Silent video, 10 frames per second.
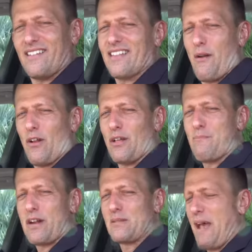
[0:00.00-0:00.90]
That really
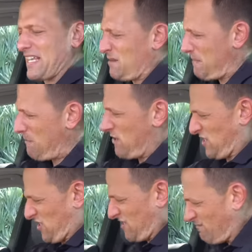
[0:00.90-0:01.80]
brings back some memories,
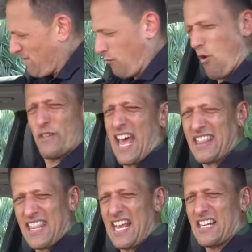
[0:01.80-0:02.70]
just throwing
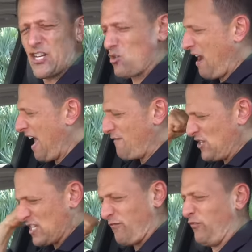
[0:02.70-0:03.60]
that thing into drive and
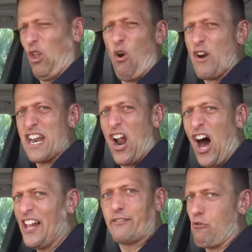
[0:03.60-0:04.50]
just flooring it
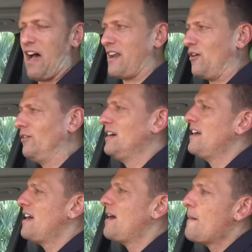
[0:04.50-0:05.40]
on throttle.
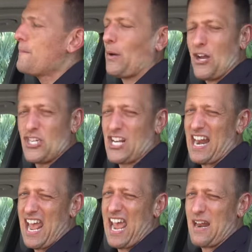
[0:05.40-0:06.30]
Plus
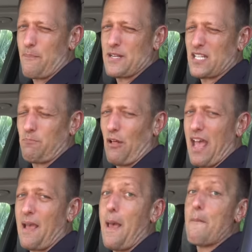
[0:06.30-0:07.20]
a head up
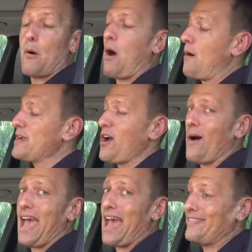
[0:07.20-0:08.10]
display, but why don't we go
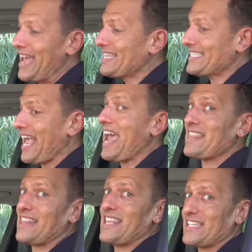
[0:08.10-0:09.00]
ahead? They say
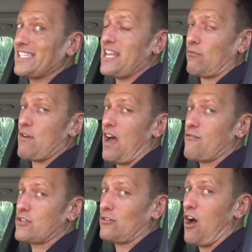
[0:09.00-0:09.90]
that this
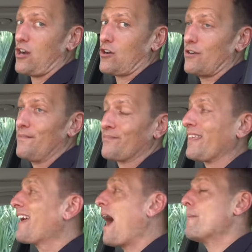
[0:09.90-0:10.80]
C300 is longer.
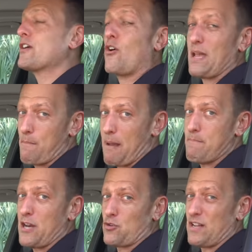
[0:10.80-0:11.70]
I'm going to go get my
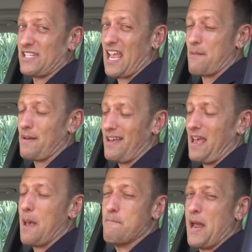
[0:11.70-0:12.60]
measuring tape
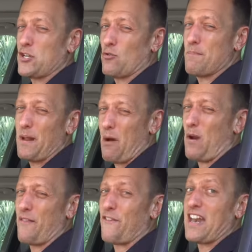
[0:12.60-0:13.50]
and measure it, but I
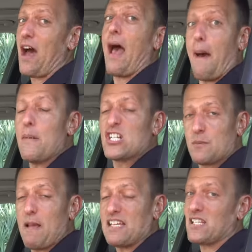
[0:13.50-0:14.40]
want to find out how much
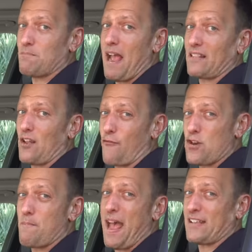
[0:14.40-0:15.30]
space is back there for
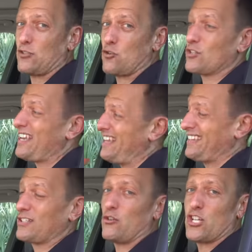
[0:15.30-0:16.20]
your passengers.
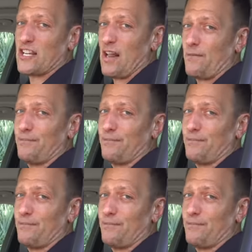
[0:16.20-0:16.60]
Let's go check All it out. All right,